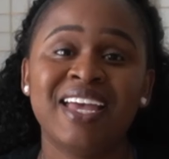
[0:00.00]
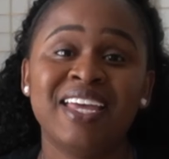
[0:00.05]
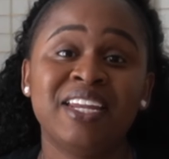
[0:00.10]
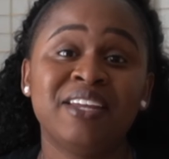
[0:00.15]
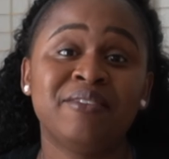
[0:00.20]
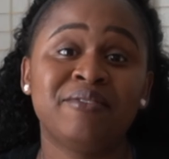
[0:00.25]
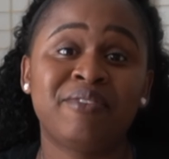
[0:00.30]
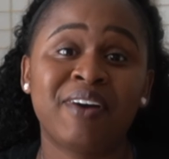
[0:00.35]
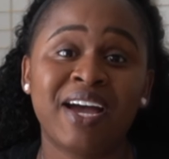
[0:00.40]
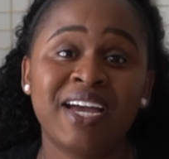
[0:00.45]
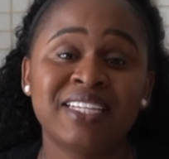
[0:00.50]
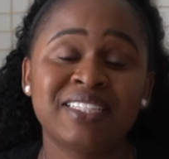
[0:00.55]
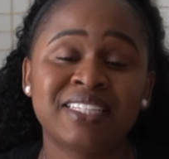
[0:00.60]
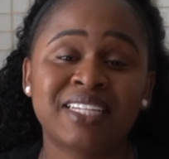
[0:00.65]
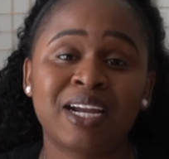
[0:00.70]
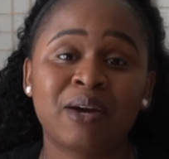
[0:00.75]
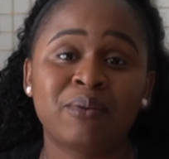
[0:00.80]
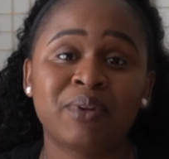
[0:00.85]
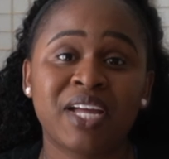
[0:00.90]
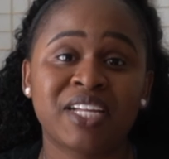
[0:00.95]
An advice
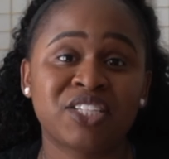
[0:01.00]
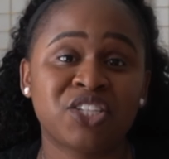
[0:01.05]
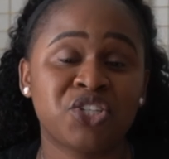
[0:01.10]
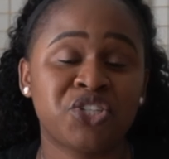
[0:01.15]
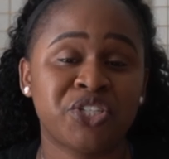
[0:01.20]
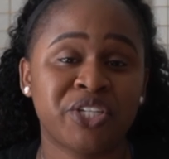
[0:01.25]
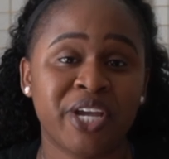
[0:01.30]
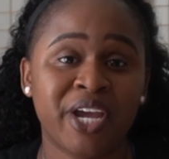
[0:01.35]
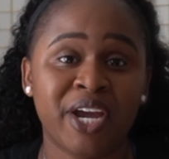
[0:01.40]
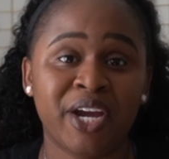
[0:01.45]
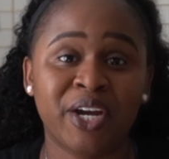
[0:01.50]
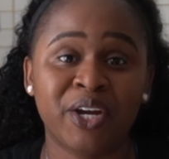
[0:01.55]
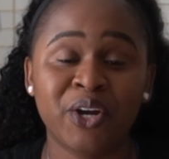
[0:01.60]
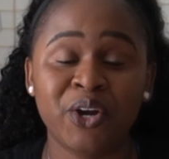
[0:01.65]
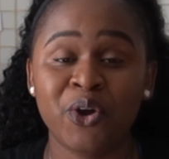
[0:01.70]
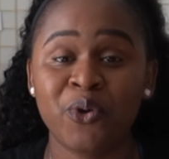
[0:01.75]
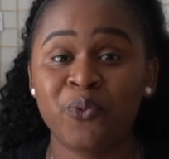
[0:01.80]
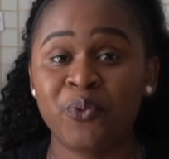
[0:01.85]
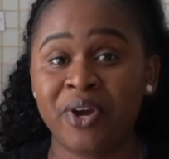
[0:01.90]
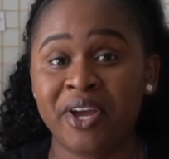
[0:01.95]
that I would like to
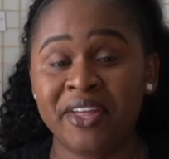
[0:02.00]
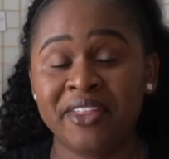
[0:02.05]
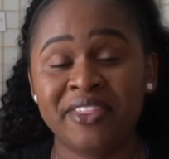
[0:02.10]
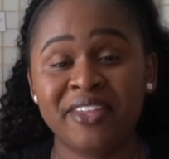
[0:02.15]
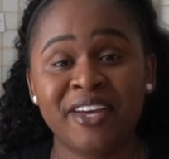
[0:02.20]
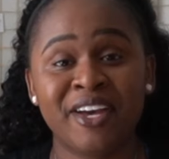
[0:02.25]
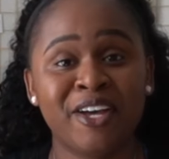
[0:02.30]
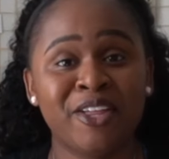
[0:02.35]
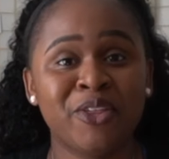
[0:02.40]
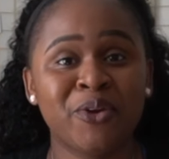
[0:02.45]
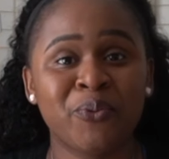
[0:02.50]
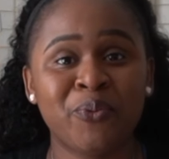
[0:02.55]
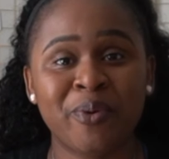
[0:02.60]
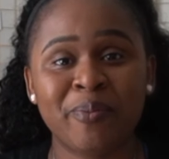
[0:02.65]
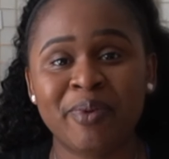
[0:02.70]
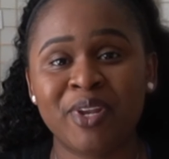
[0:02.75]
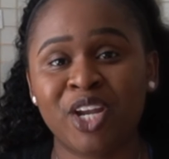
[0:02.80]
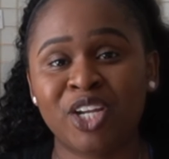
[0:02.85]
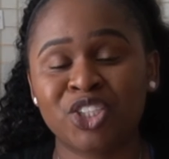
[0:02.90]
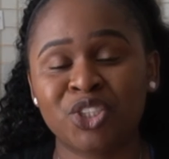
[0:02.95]
share with other
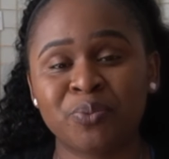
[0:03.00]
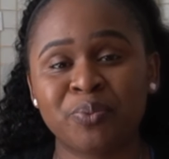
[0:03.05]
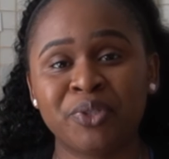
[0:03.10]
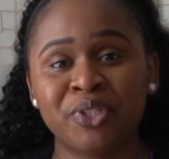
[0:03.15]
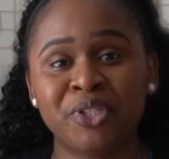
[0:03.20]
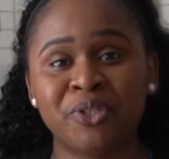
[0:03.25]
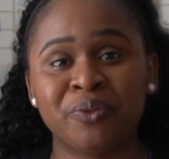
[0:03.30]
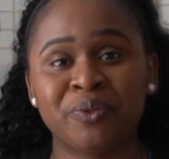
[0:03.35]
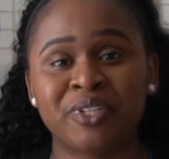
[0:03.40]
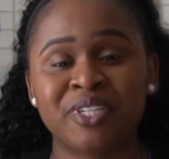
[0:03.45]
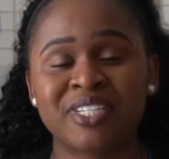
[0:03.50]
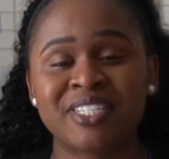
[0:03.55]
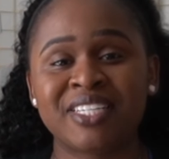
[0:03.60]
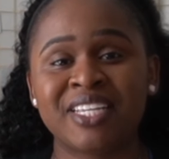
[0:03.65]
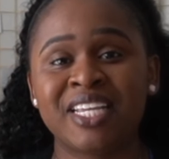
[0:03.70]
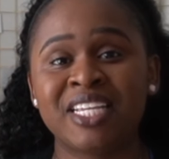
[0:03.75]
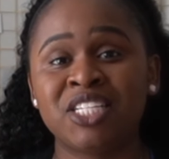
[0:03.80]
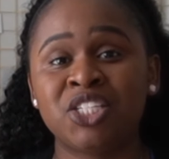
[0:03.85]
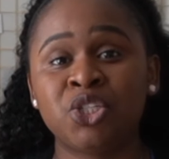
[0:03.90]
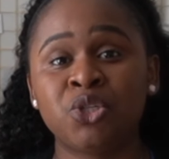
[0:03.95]
women entrepreneurs
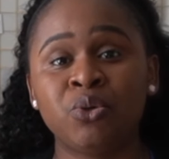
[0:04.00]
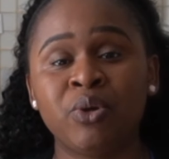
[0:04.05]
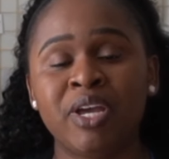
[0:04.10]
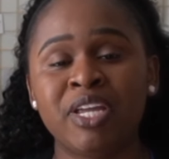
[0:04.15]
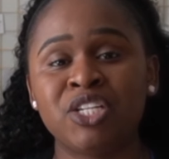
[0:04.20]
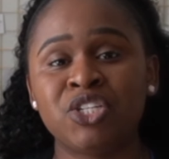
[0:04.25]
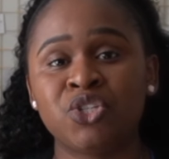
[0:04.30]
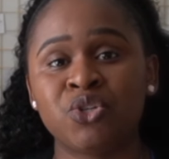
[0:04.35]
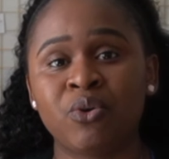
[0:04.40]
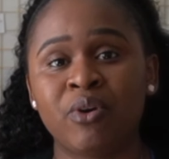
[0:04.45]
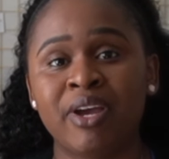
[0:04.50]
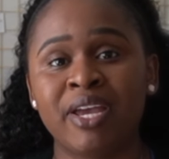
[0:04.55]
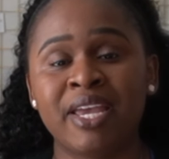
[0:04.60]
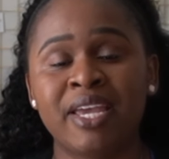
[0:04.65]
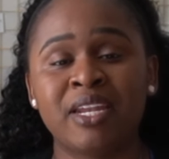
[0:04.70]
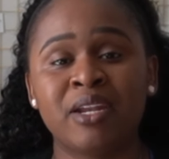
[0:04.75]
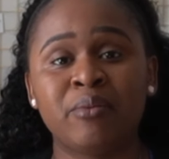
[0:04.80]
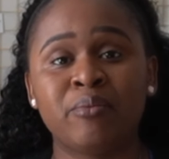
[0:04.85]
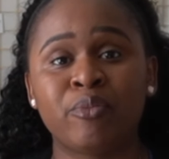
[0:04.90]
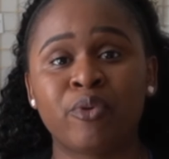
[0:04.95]
is to enjoy
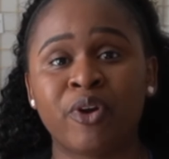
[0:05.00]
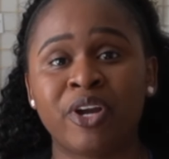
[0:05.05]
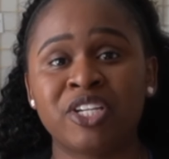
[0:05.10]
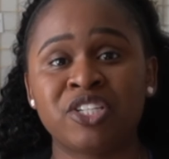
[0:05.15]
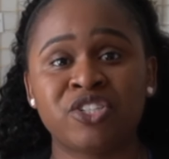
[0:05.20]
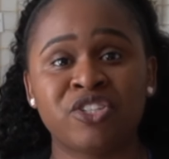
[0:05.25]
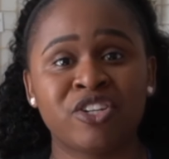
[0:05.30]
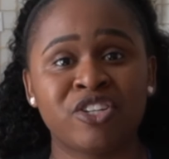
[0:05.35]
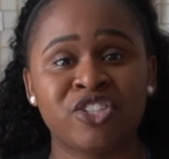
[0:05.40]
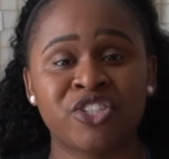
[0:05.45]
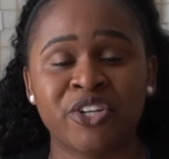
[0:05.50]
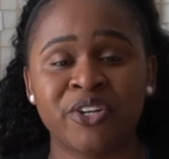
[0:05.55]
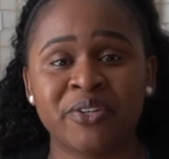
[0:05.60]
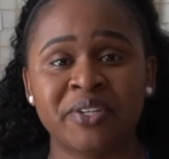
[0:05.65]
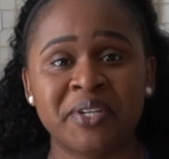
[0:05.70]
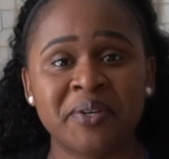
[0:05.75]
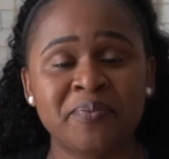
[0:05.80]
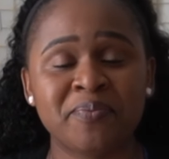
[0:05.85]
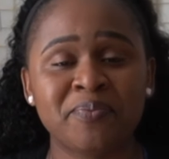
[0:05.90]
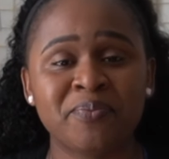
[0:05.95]
and embrace your
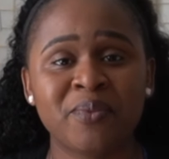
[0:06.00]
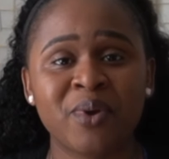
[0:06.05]
journey.